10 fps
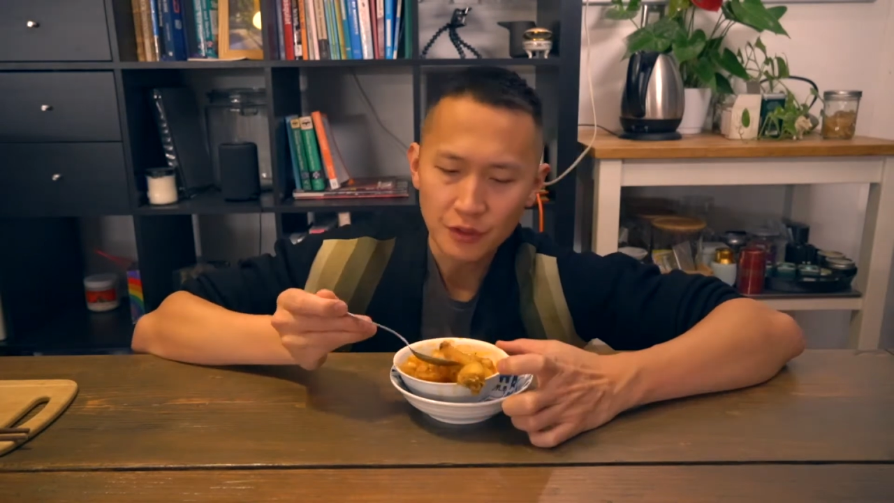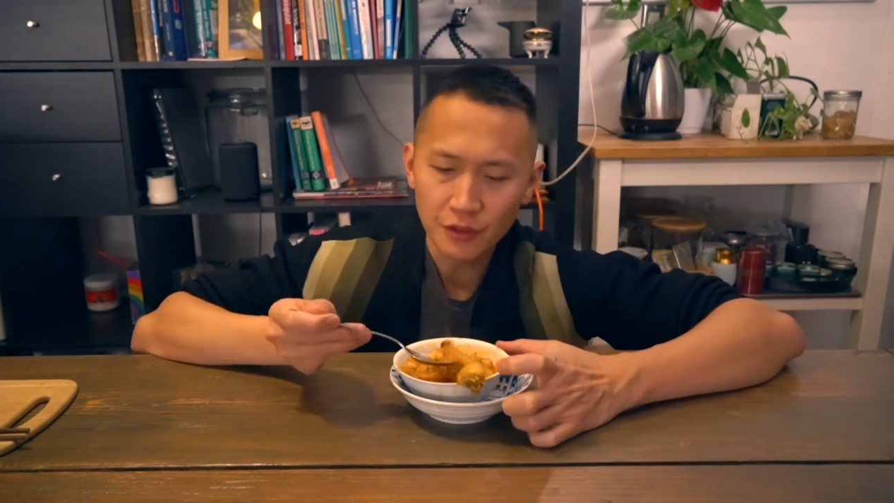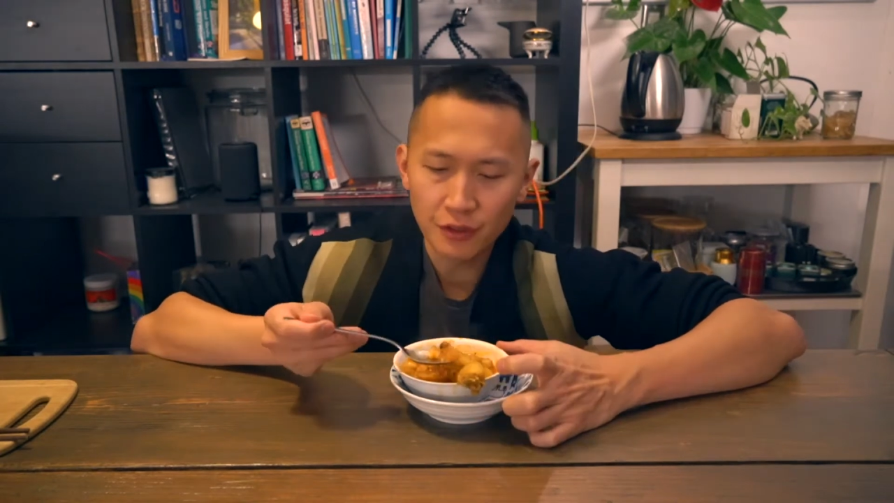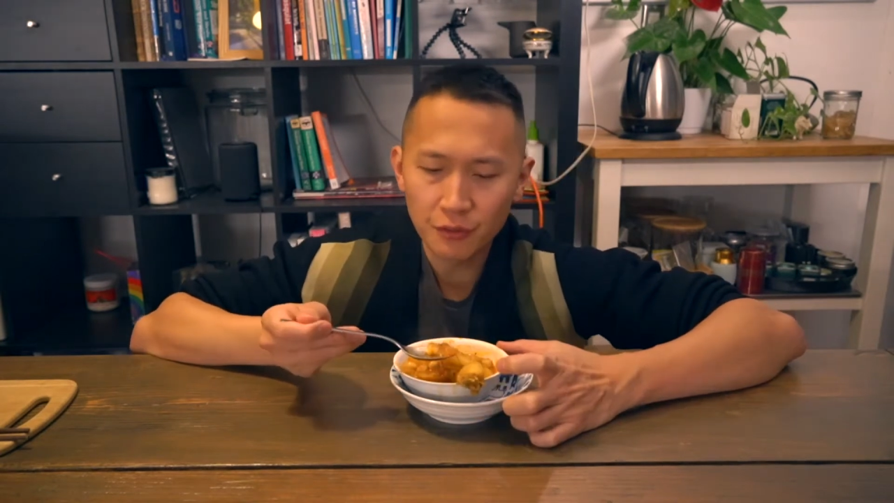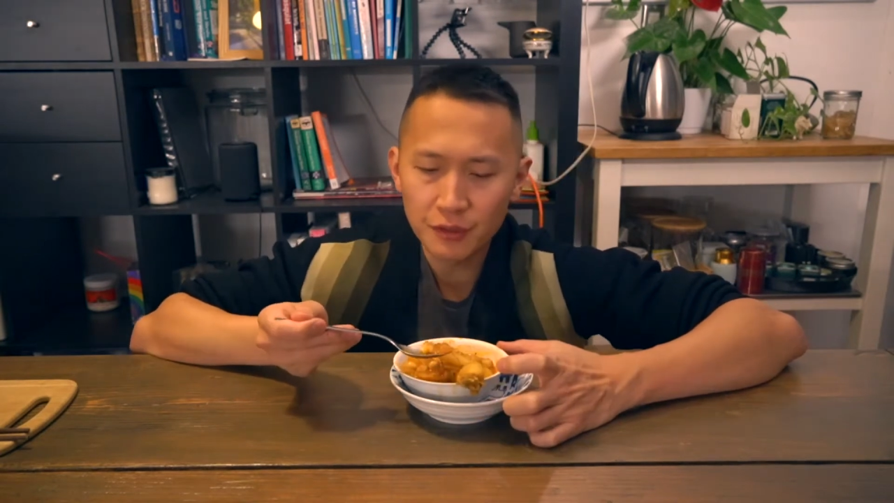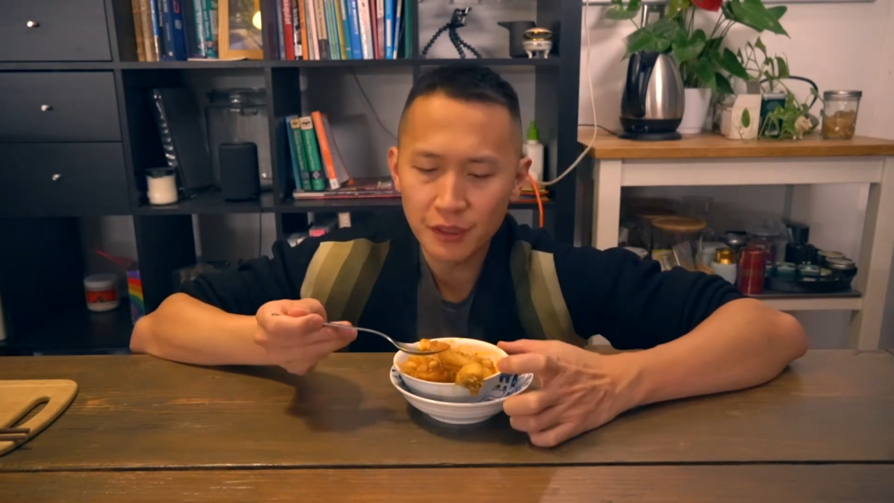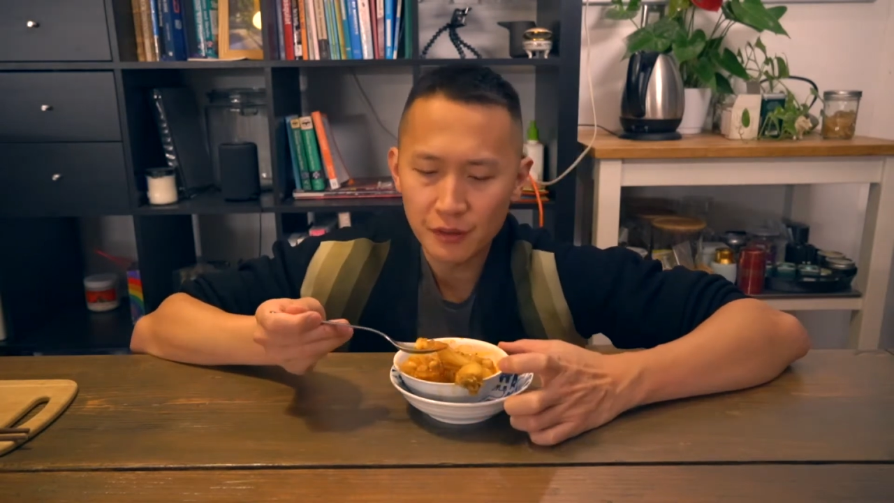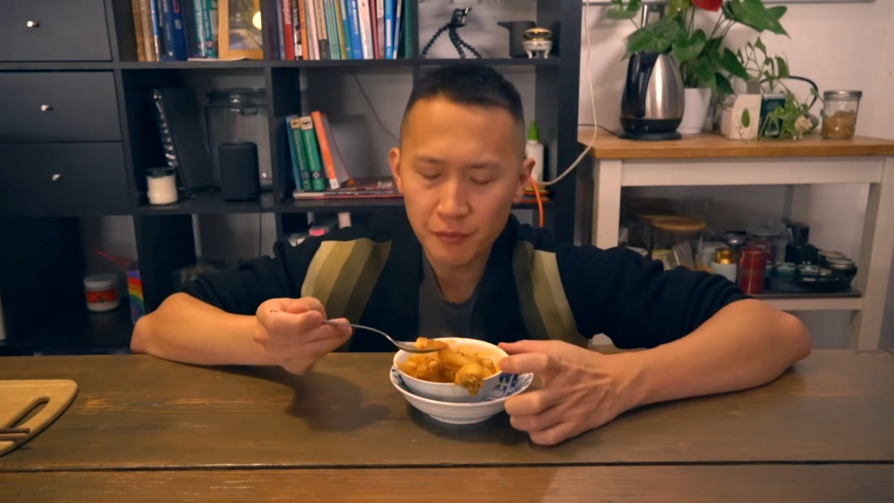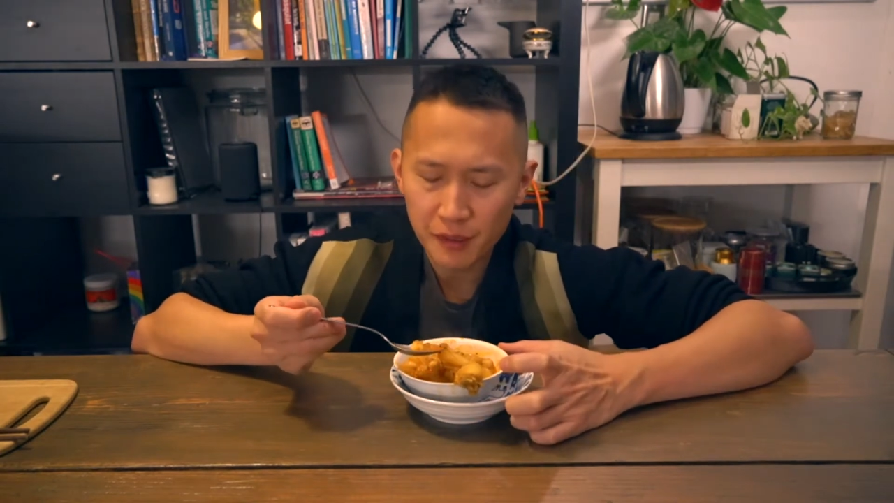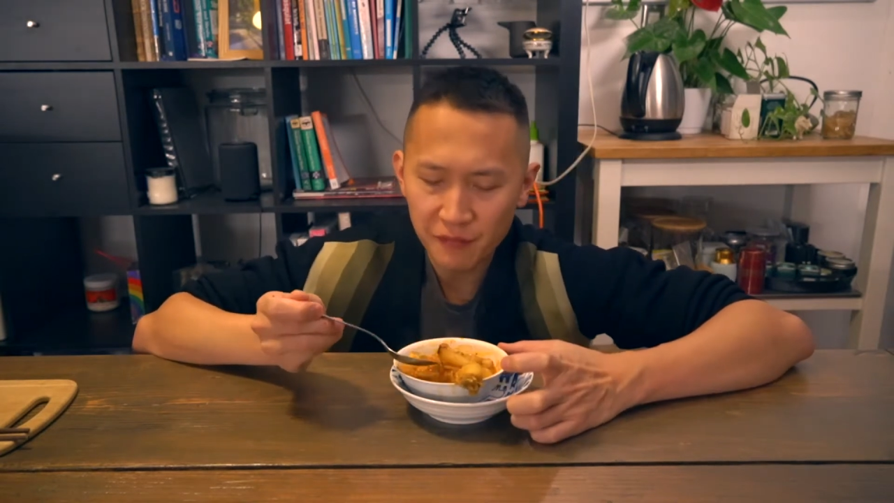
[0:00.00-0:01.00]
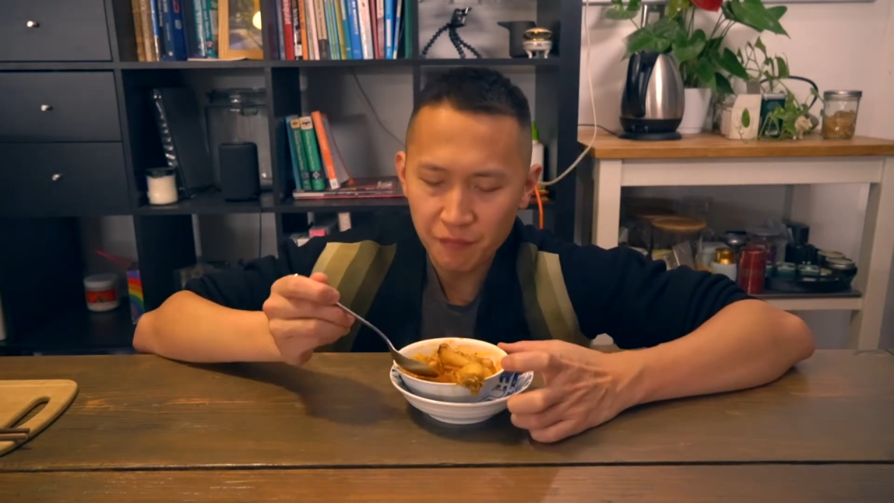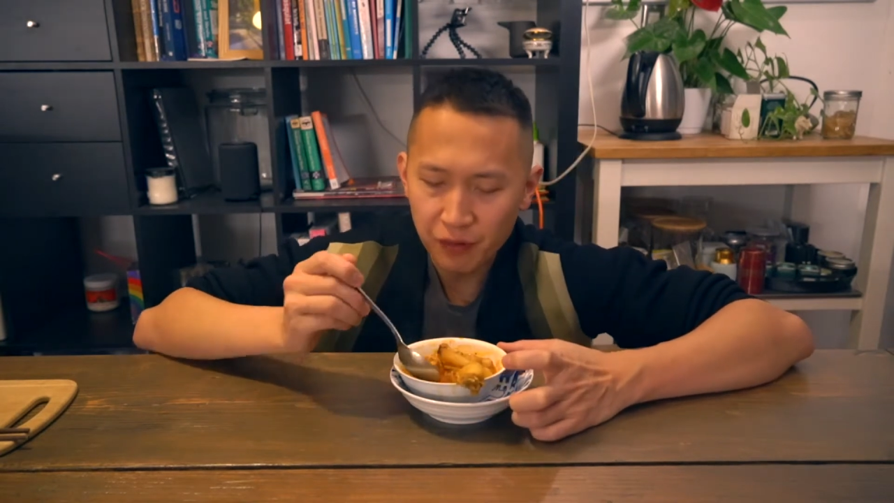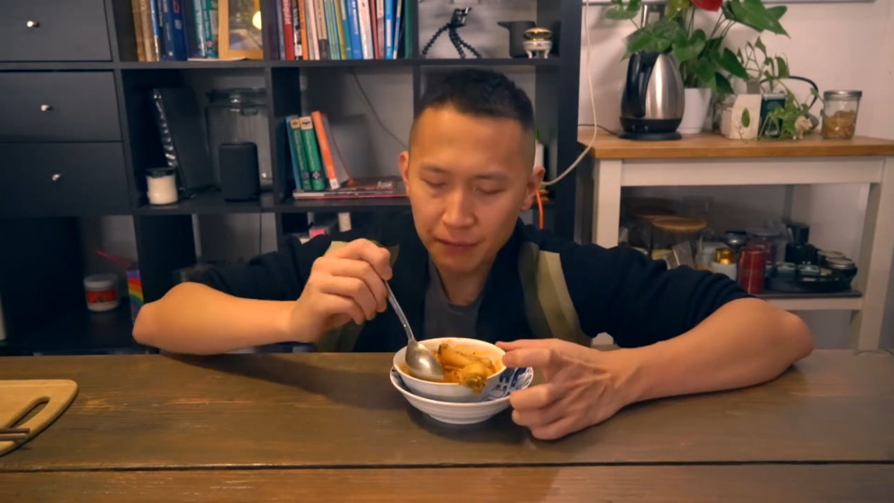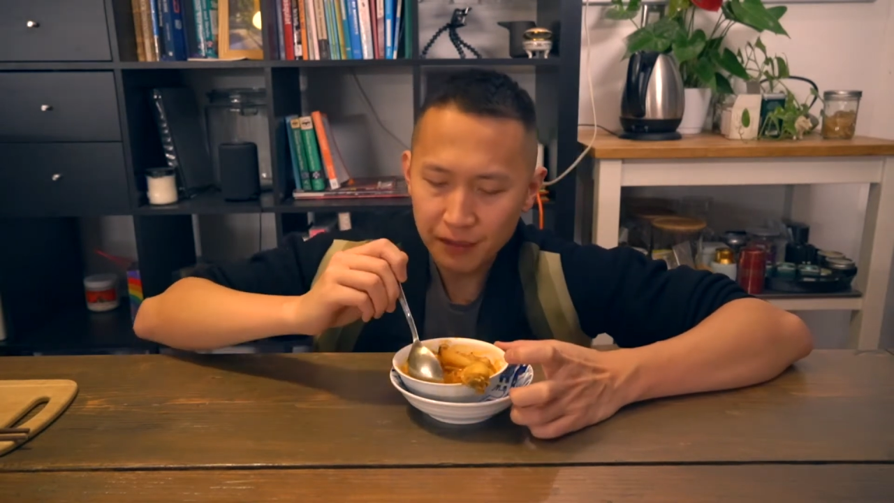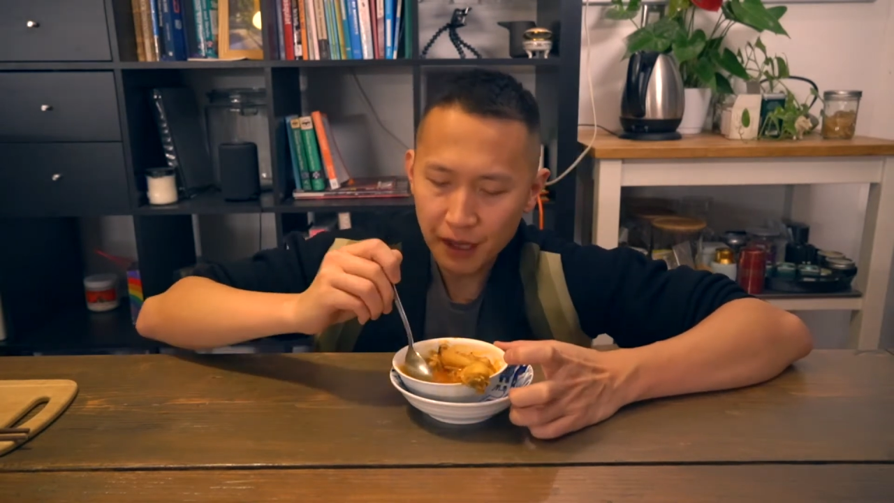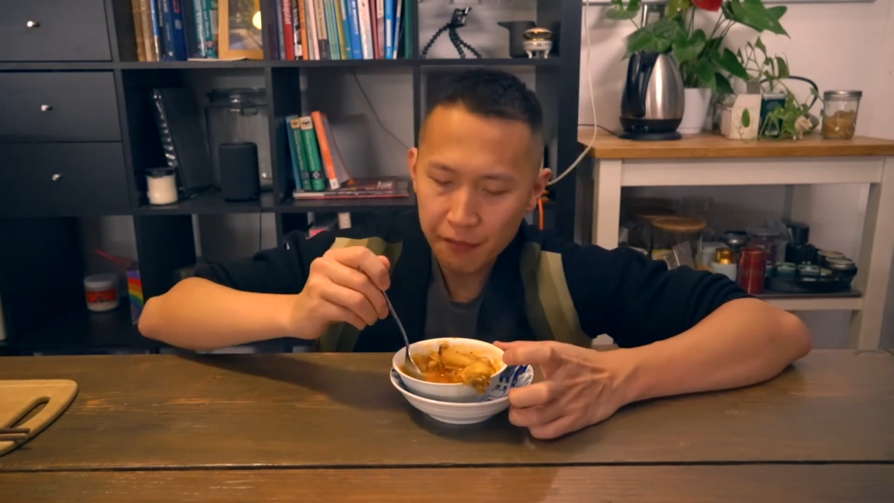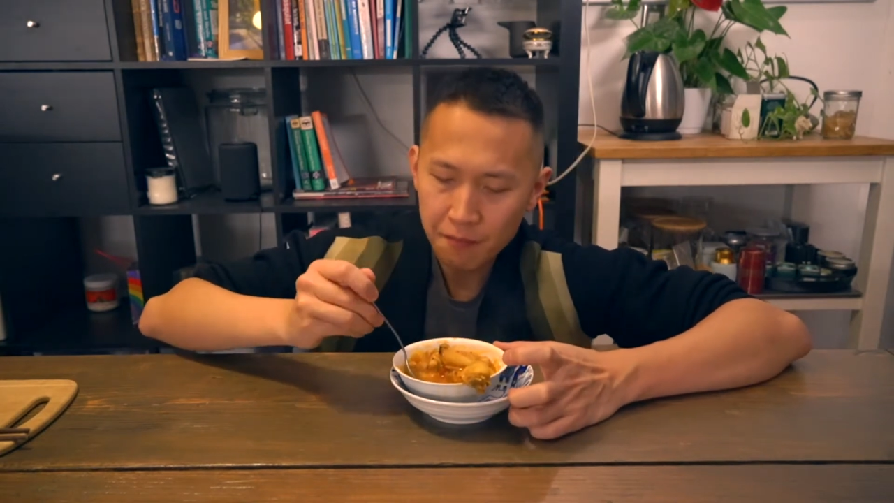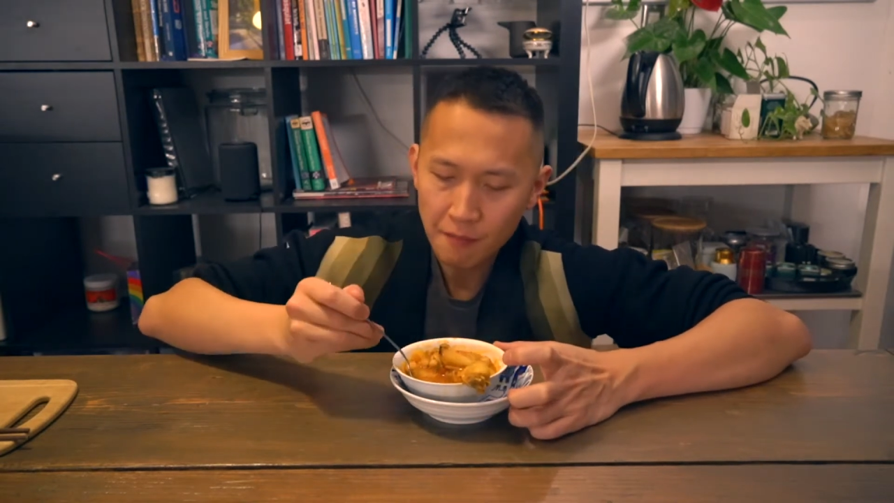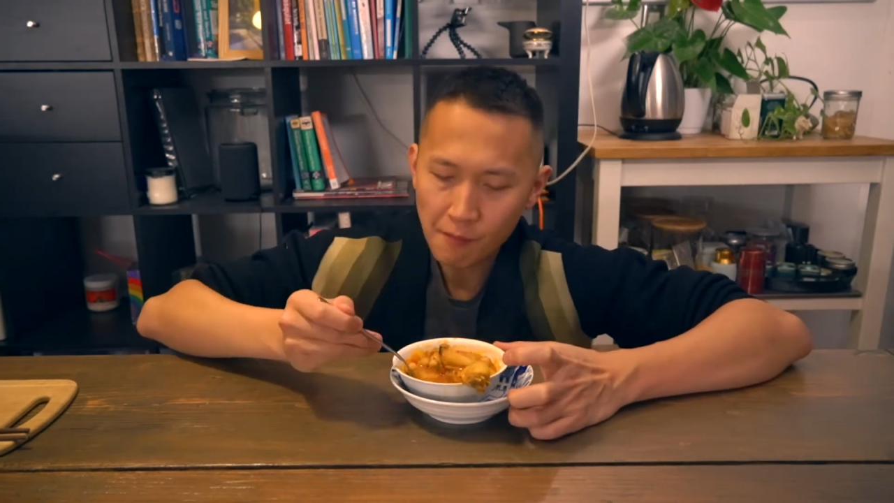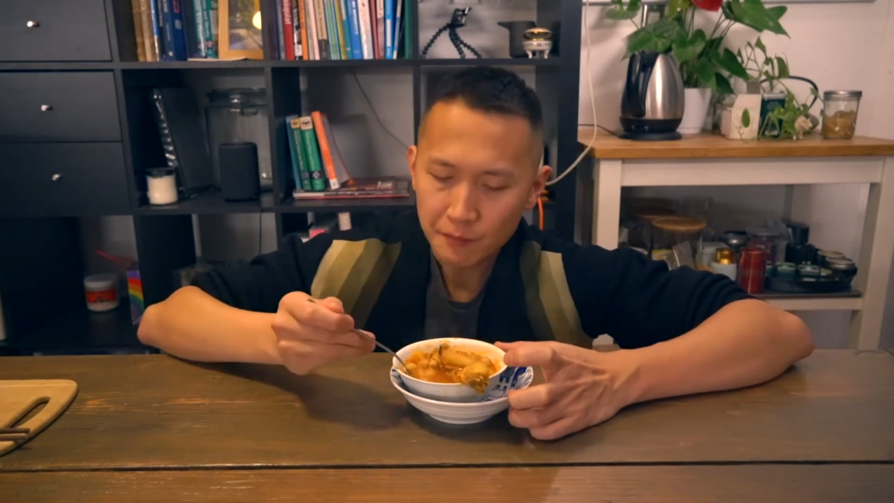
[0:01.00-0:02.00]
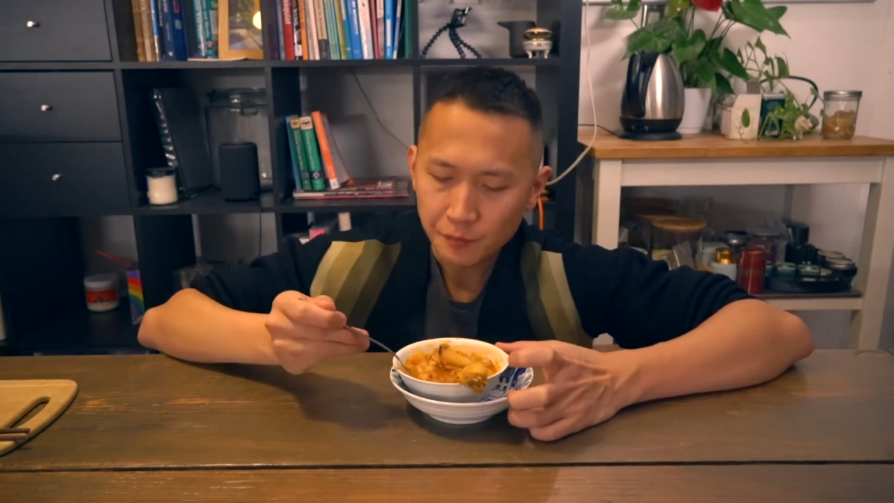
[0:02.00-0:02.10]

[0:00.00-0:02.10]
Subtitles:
you know, there was a bit of prep time,